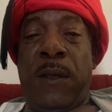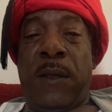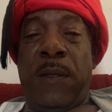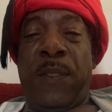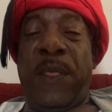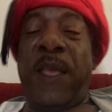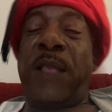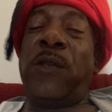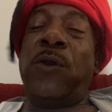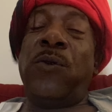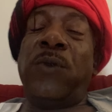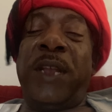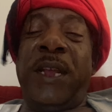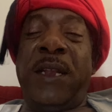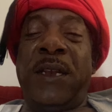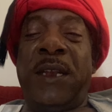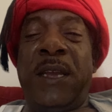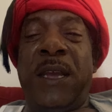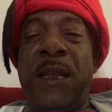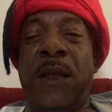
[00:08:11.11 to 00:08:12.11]
then you
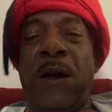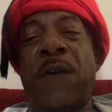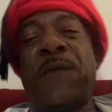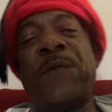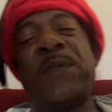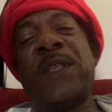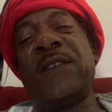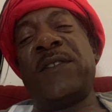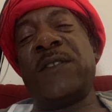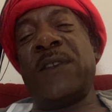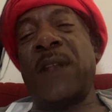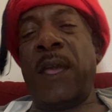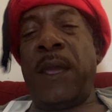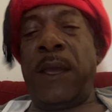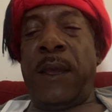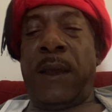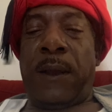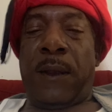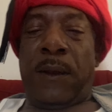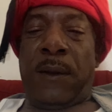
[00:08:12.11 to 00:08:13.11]
need to get off this
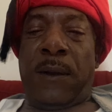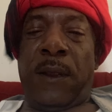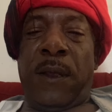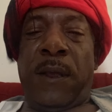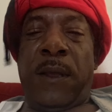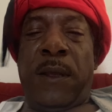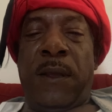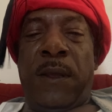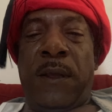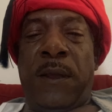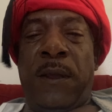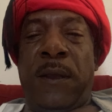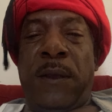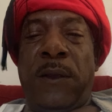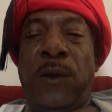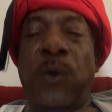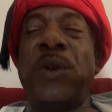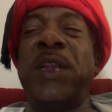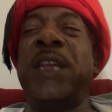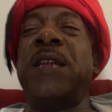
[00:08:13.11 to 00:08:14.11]
land.
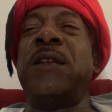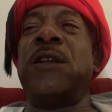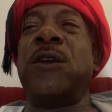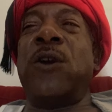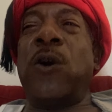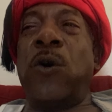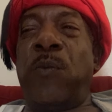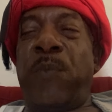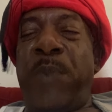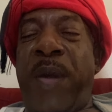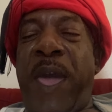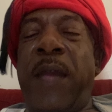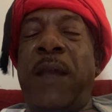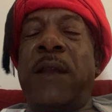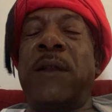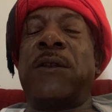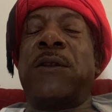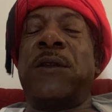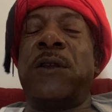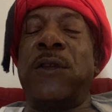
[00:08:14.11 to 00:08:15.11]
You need to go
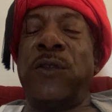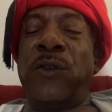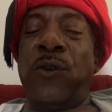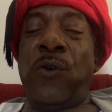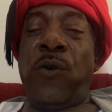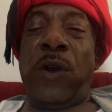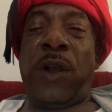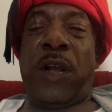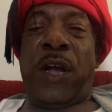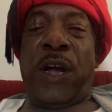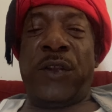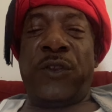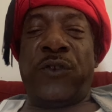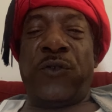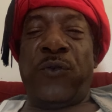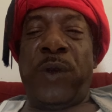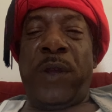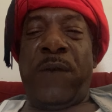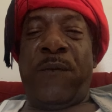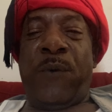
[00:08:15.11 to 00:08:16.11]
back to your
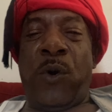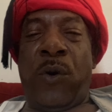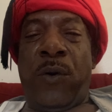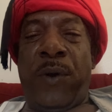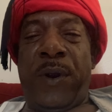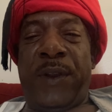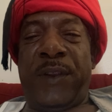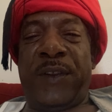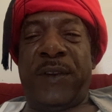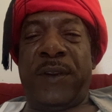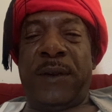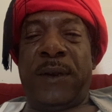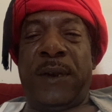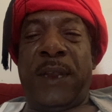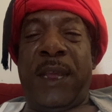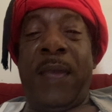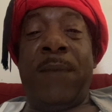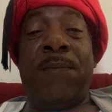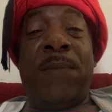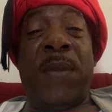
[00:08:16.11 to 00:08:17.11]
country of origin
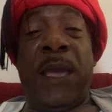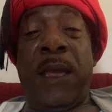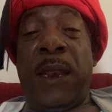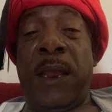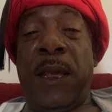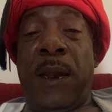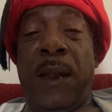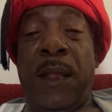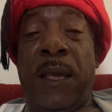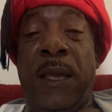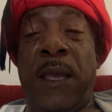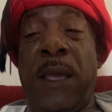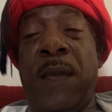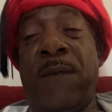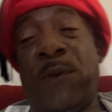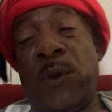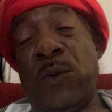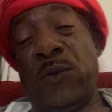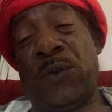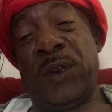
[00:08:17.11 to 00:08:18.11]
immediately
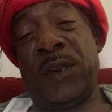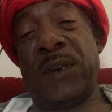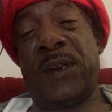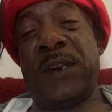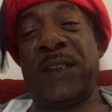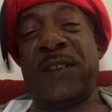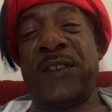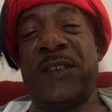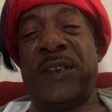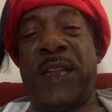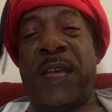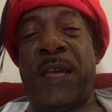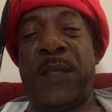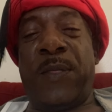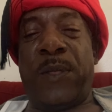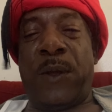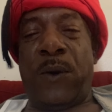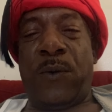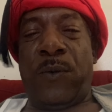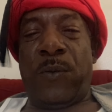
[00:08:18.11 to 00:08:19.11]
if you took this
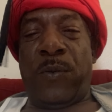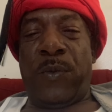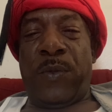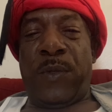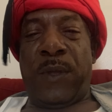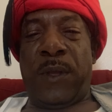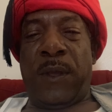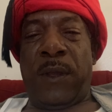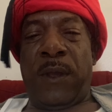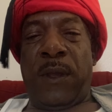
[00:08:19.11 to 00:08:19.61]
death oath.